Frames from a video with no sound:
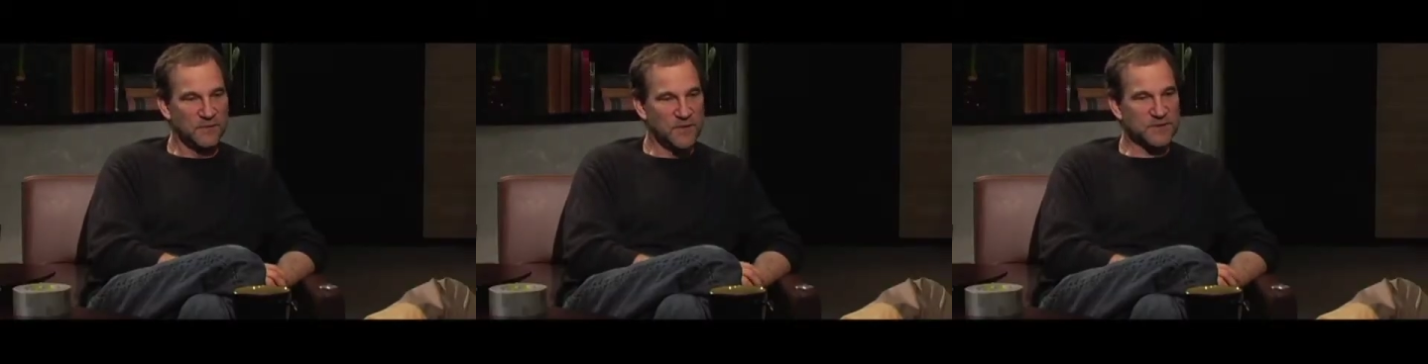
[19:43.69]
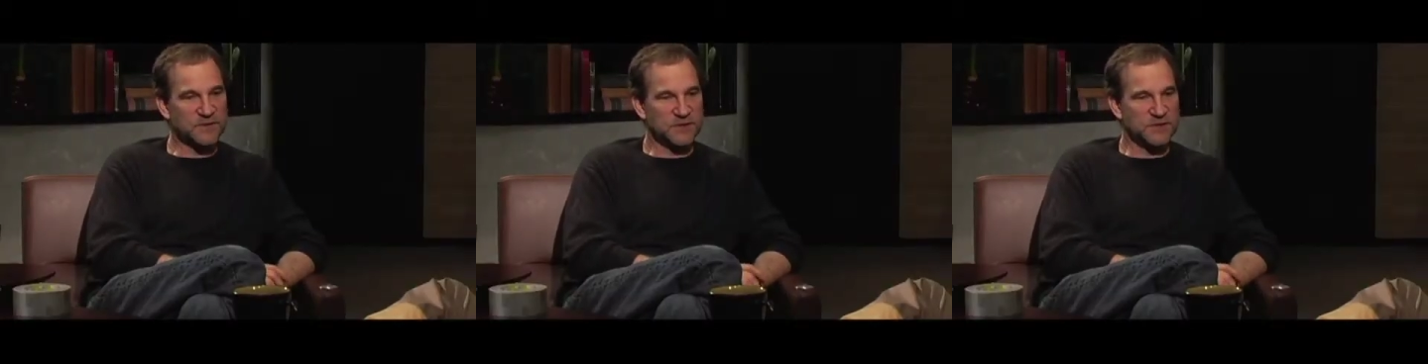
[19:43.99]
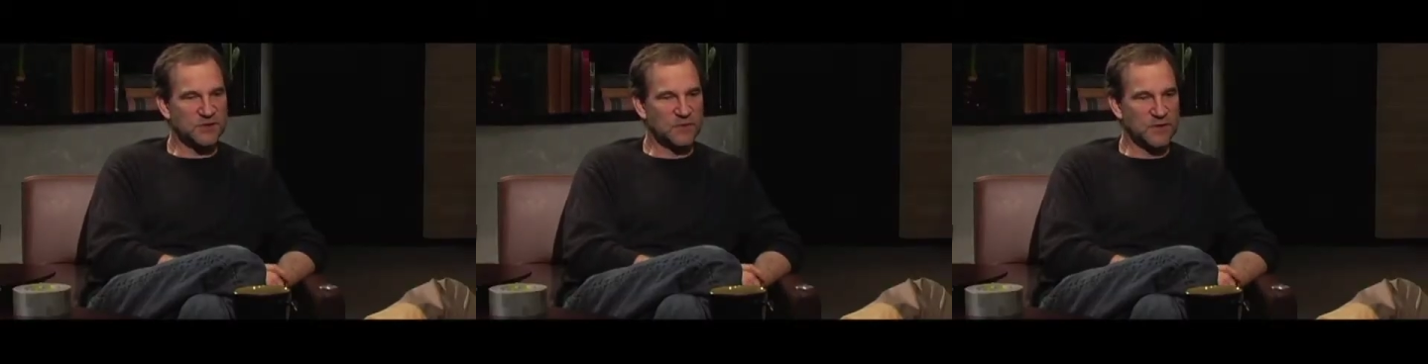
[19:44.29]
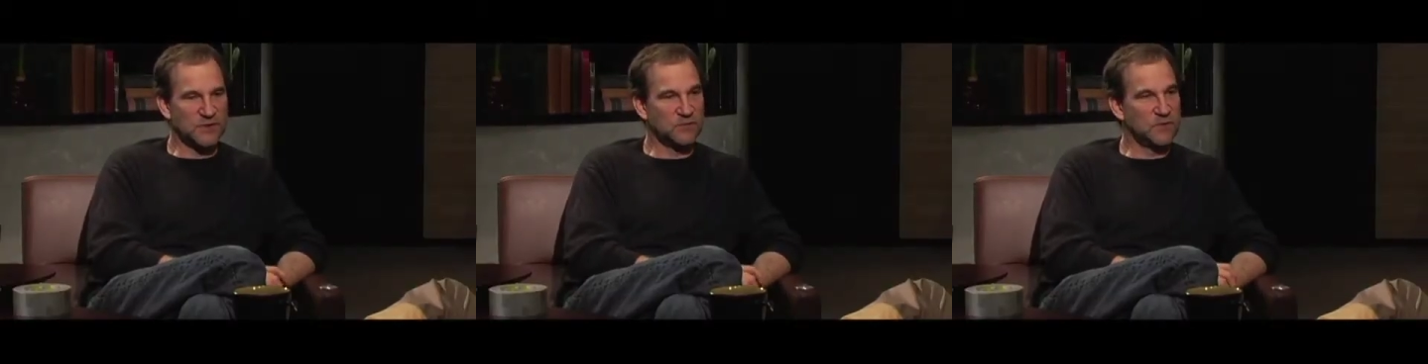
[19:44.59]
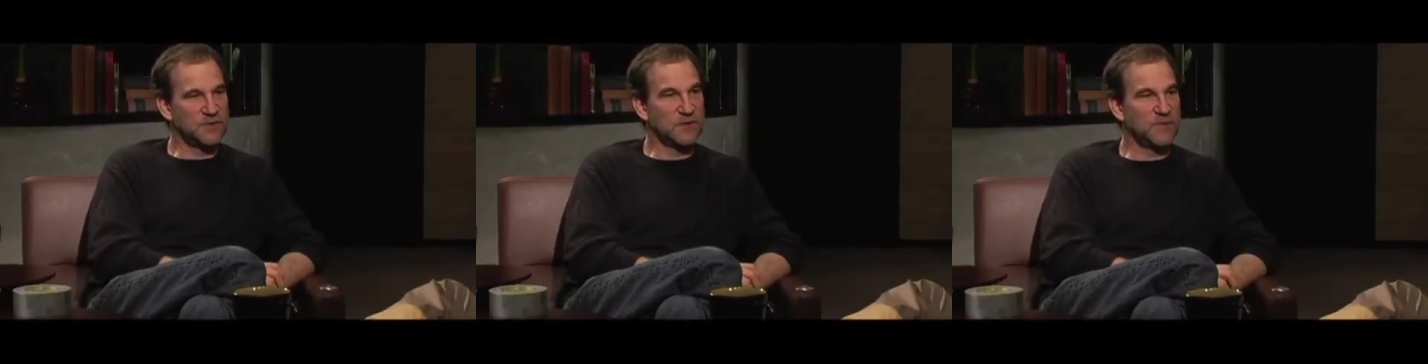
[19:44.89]
that's a situation
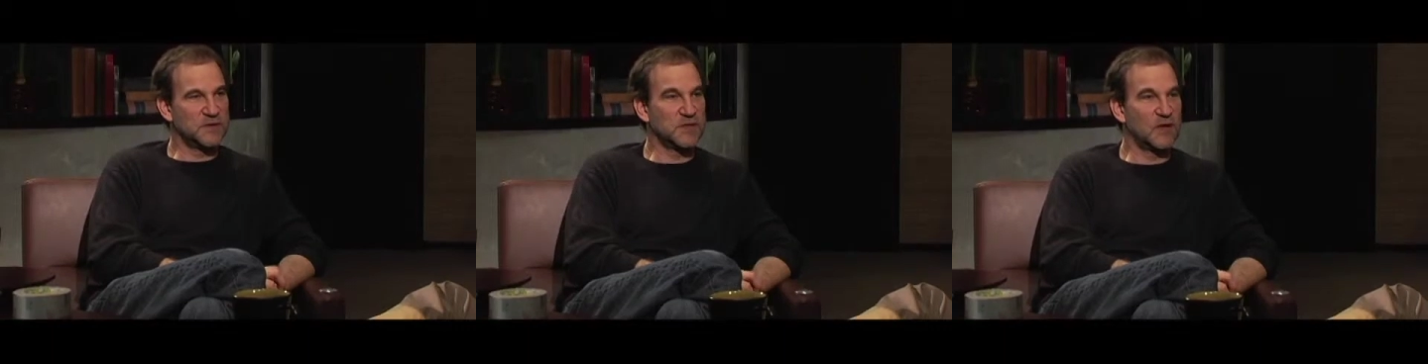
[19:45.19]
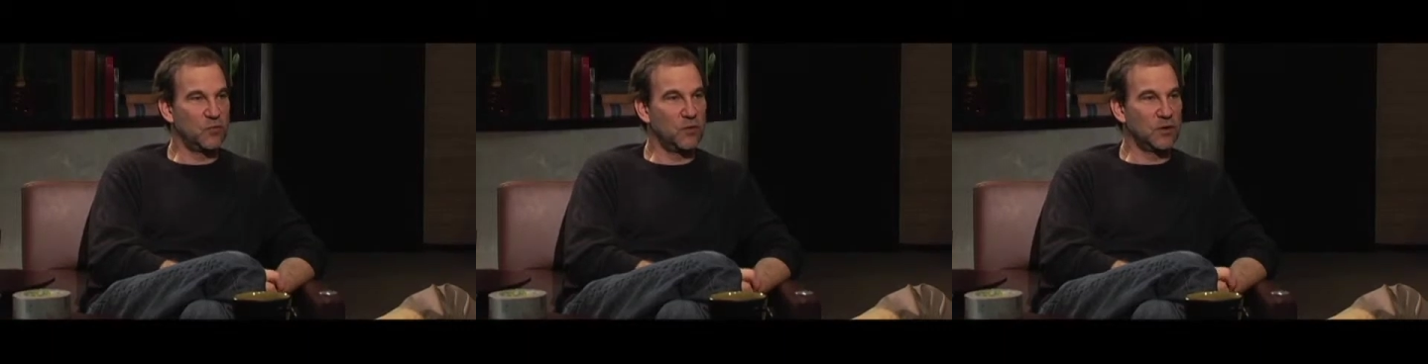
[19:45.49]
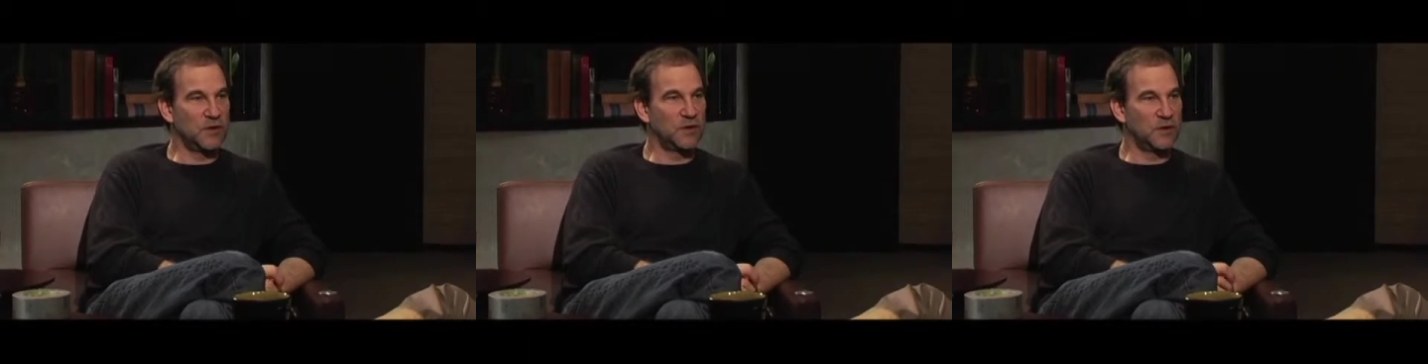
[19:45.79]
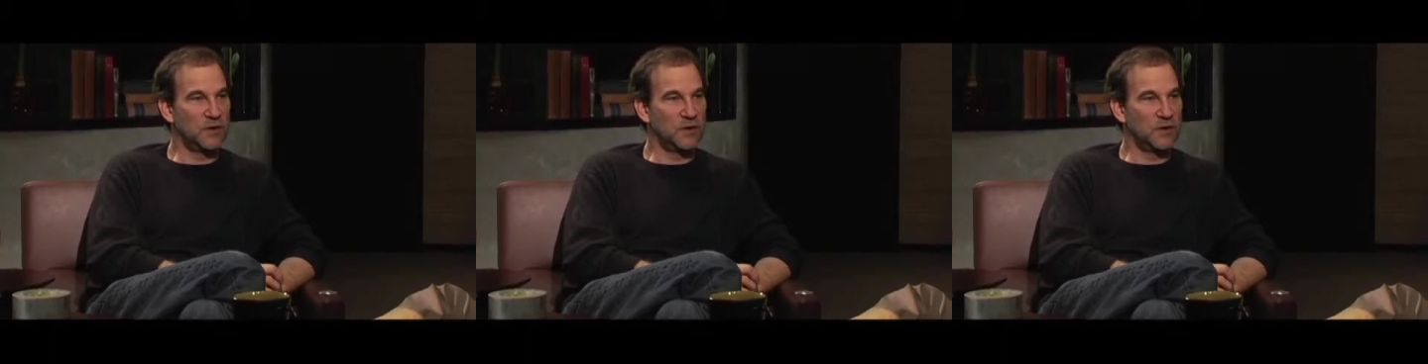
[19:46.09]
where something's not working